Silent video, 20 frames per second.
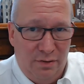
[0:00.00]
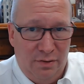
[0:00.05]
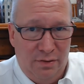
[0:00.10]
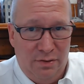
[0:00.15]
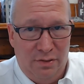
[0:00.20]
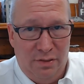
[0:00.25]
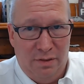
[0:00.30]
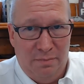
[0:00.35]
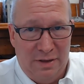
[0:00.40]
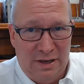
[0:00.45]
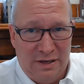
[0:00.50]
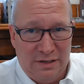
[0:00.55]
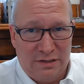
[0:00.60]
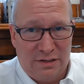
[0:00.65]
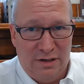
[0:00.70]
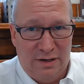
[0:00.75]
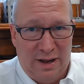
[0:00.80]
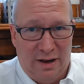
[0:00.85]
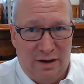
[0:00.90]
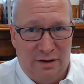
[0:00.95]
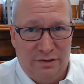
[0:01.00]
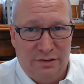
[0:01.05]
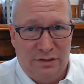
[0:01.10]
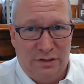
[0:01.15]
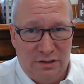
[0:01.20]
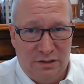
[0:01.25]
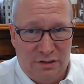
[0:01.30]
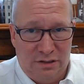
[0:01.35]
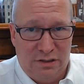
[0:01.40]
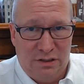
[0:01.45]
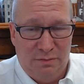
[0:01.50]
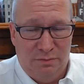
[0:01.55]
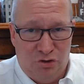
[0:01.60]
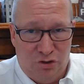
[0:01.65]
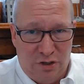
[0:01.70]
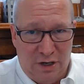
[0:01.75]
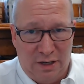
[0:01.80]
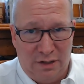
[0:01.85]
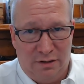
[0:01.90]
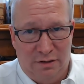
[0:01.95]
the best analysis,
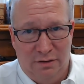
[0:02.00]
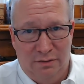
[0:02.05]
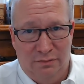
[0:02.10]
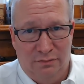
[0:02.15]
subjective